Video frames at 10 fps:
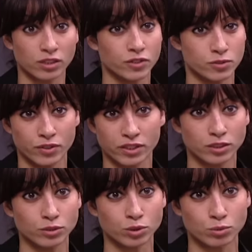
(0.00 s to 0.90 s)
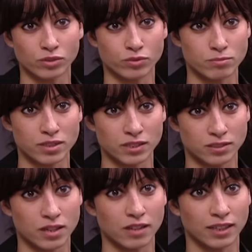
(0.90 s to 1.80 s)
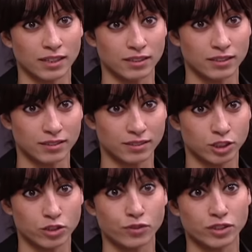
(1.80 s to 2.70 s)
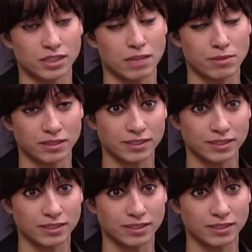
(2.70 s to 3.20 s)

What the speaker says: it's very usual for me. It's not like this is the first time I